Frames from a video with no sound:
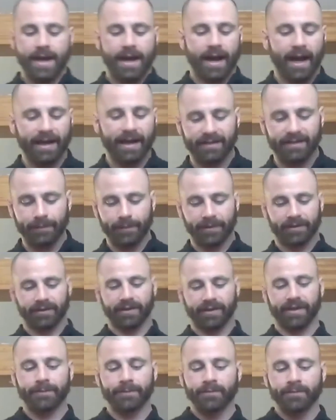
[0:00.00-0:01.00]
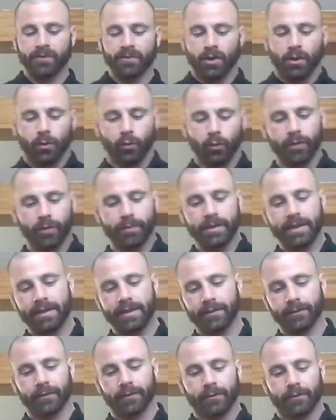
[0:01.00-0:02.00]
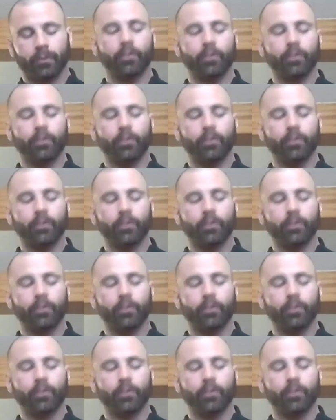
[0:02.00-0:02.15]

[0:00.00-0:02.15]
I typically would either,